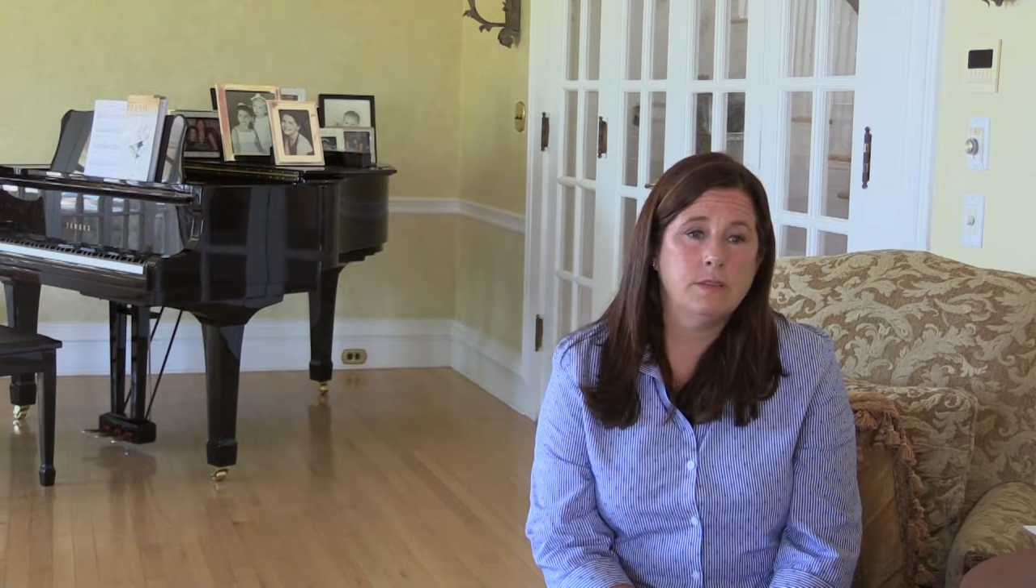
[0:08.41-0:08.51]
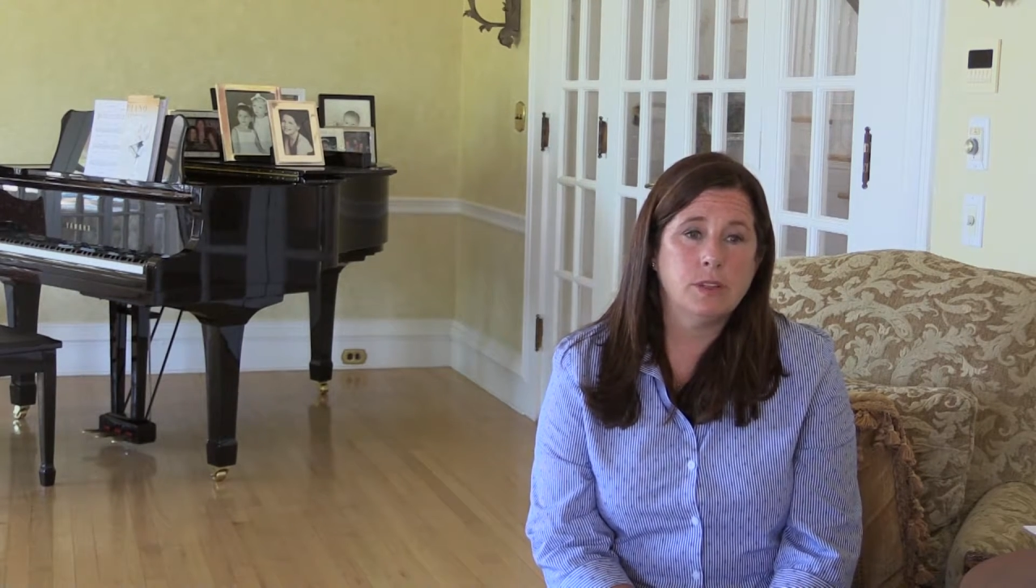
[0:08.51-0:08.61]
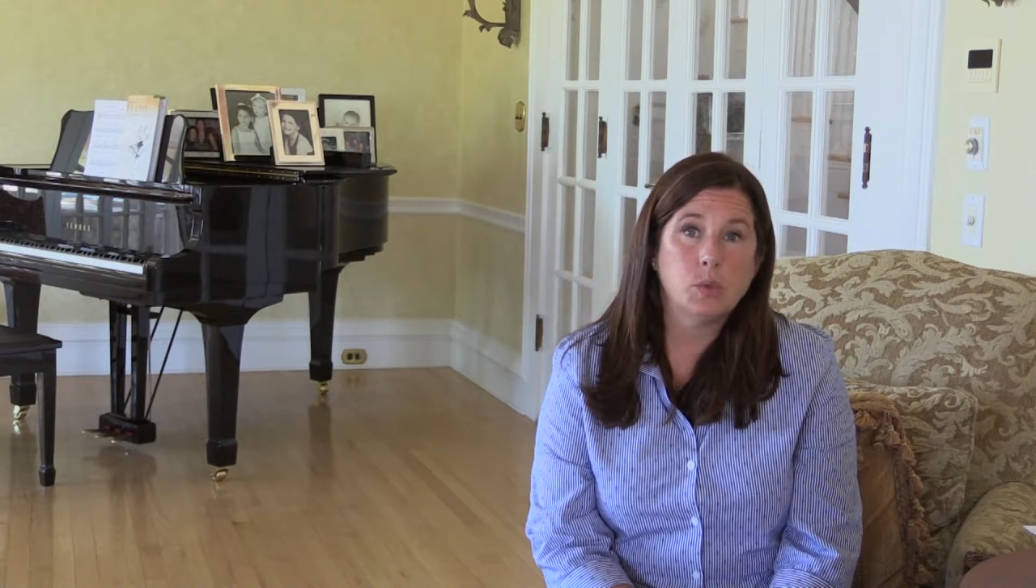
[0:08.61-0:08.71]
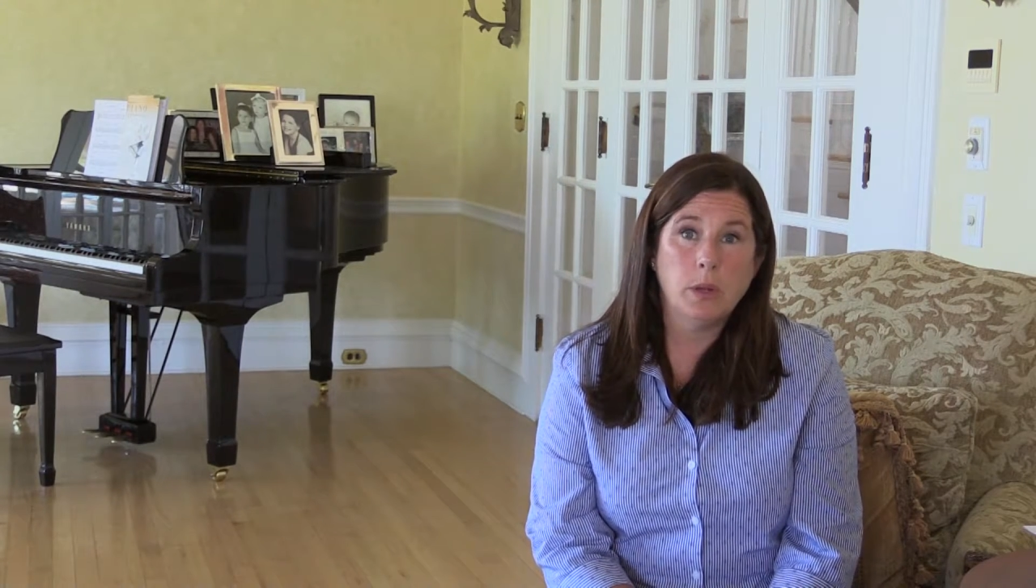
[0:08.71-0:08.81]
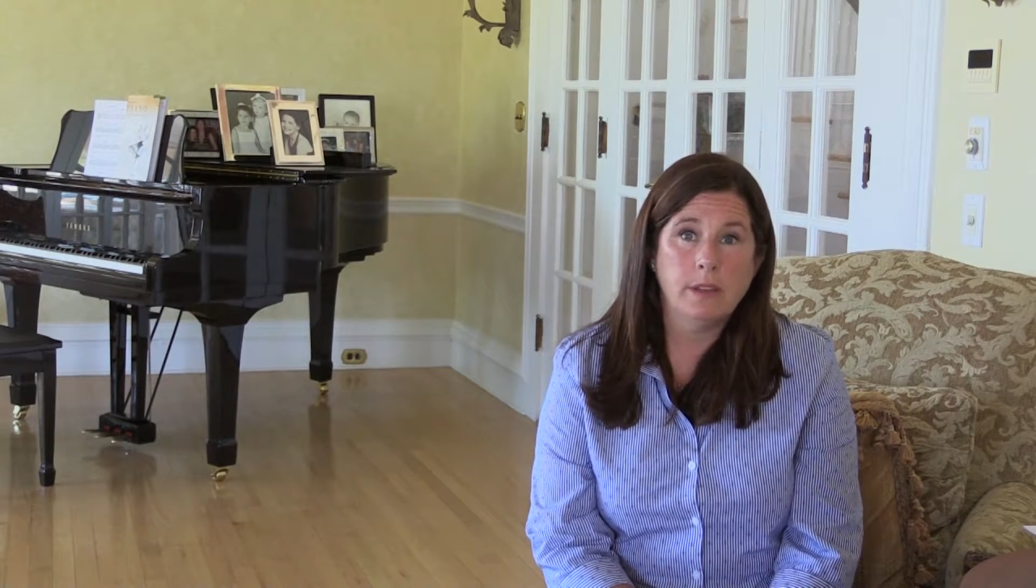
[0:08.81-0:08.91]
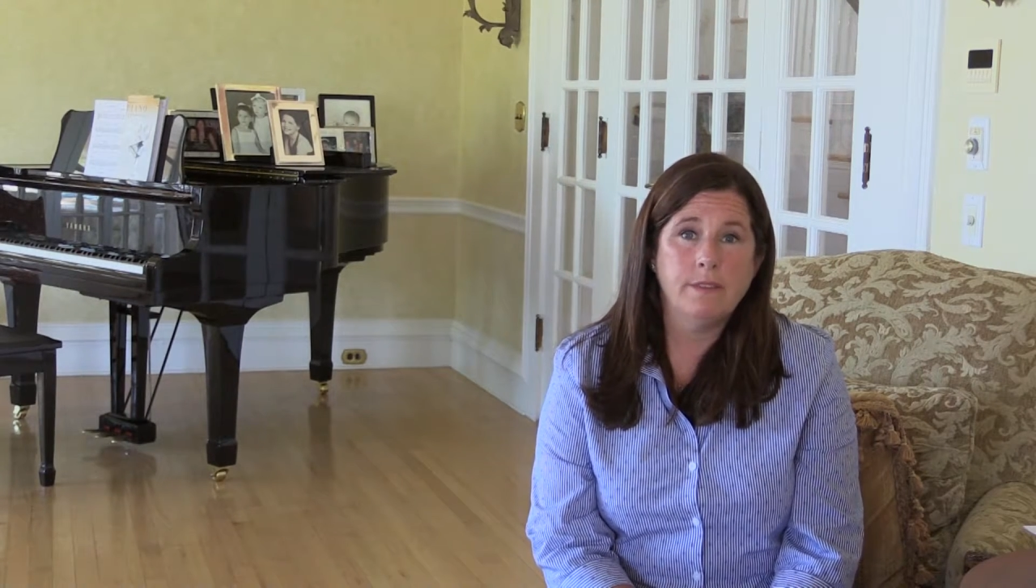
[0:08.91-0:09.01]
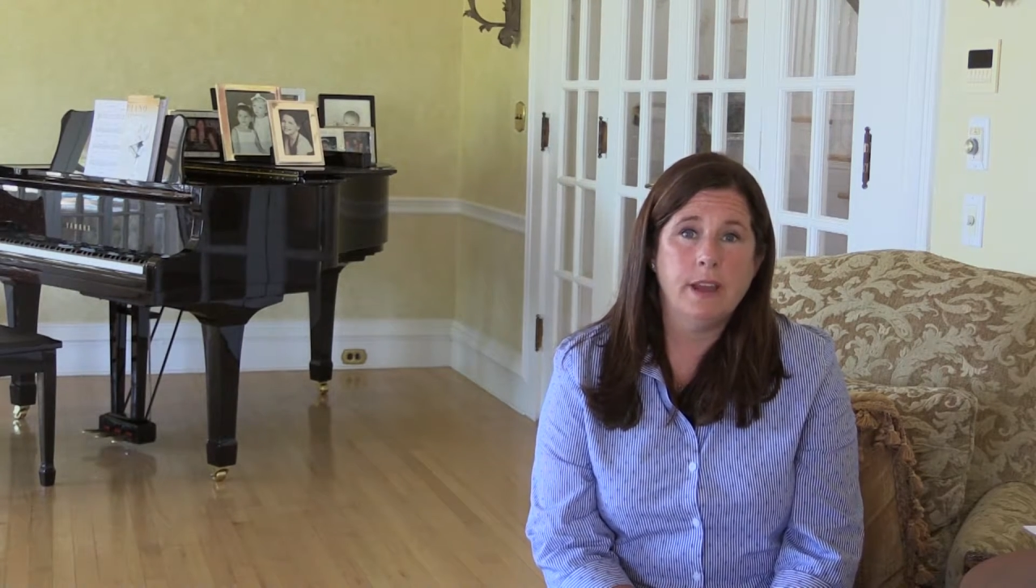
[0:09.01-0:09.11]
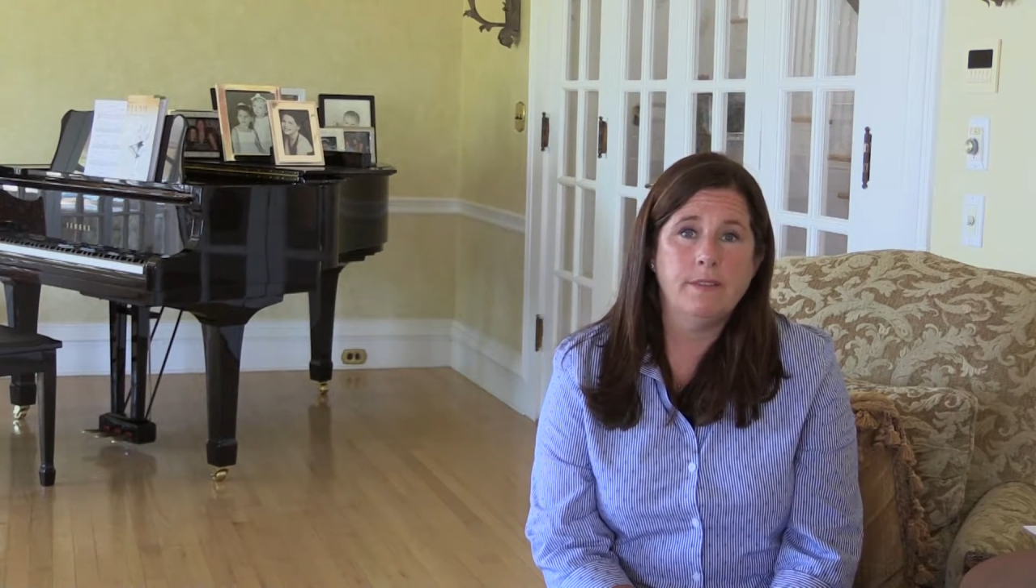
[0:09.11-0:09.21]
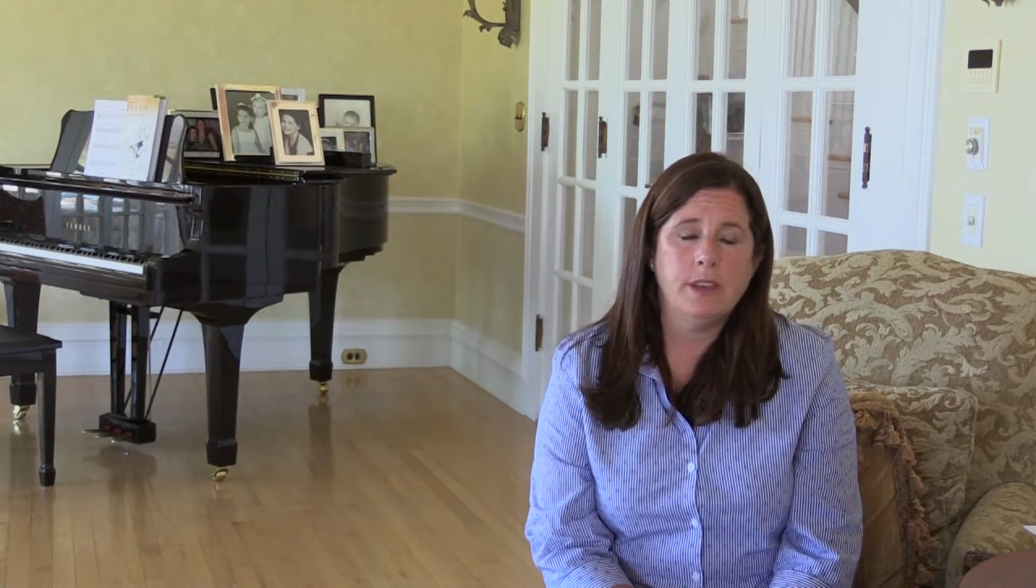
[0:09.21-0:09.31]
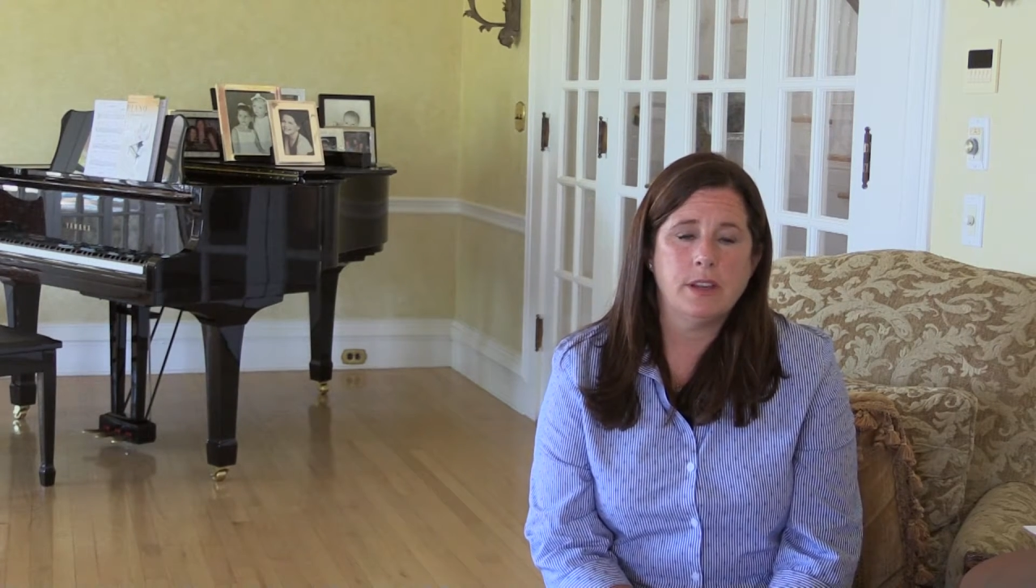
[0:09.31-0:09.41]
for
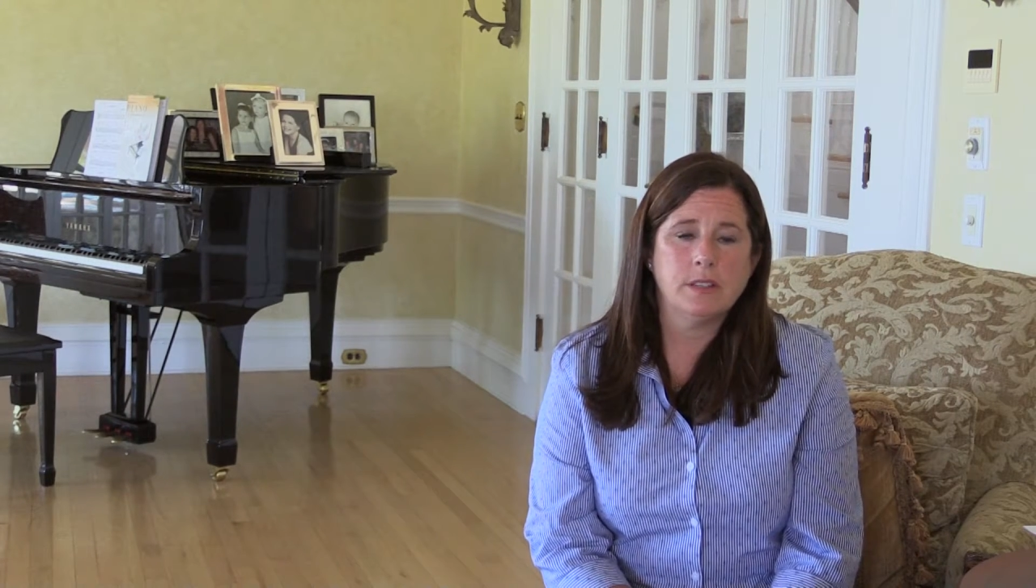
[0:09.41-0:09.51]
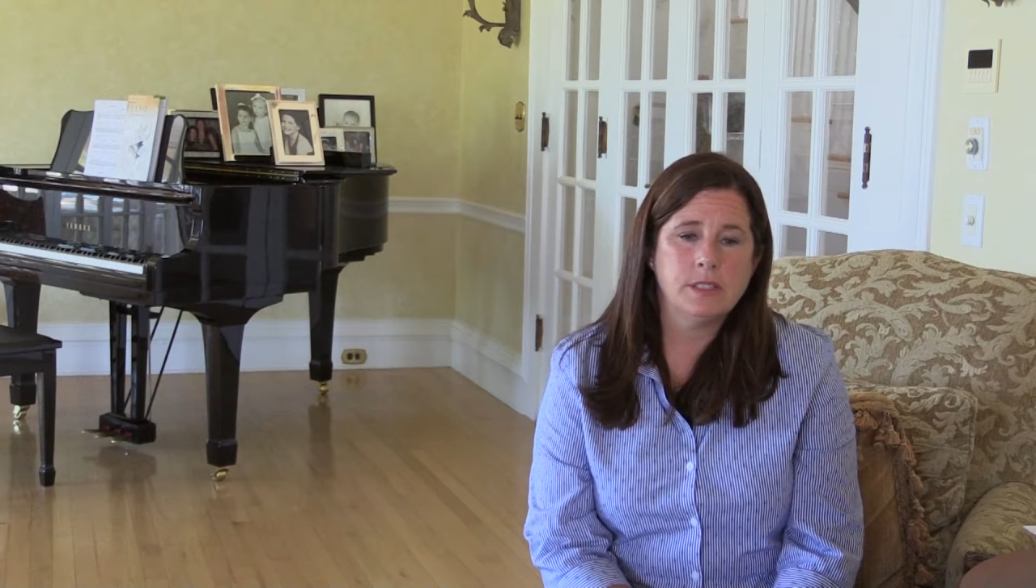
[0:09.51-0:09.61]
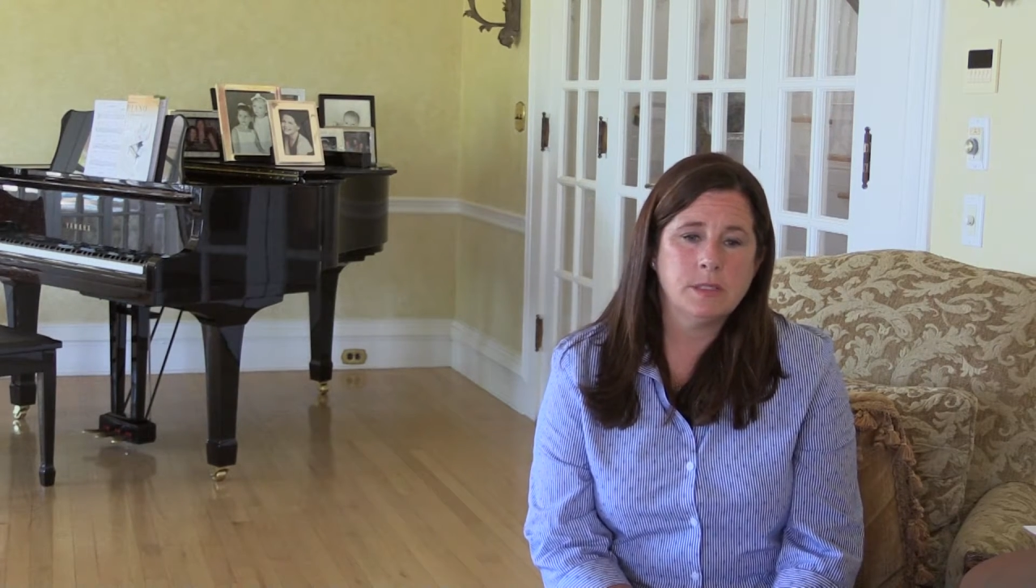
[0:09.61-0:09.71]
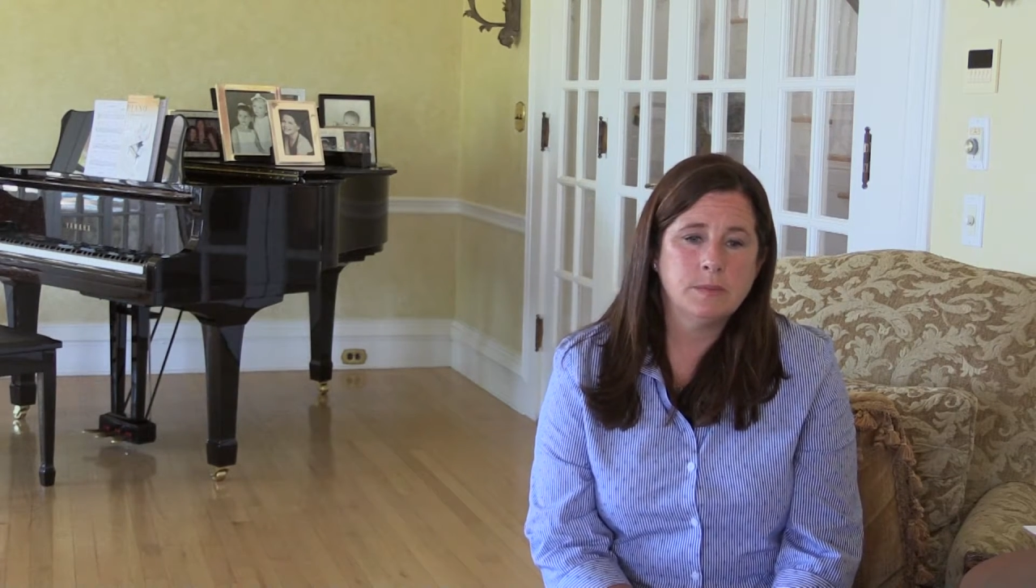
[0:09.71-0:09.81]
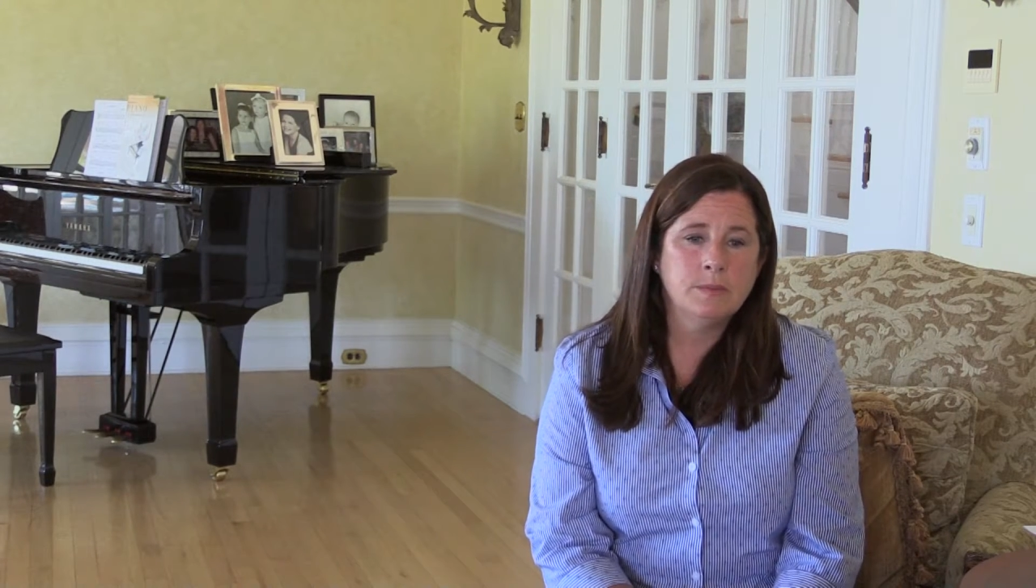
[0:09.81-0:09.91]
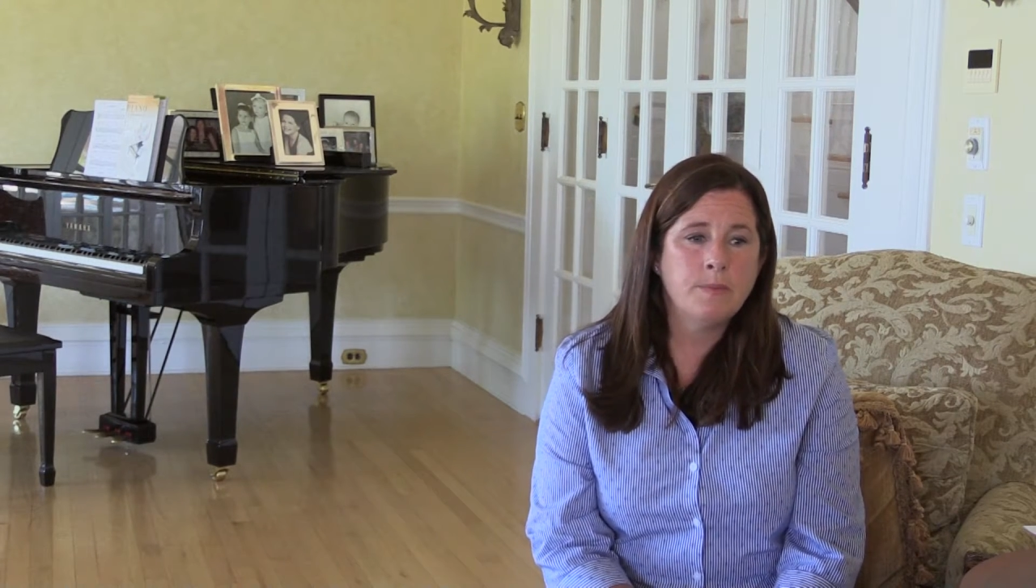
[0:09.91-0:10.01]
25 years.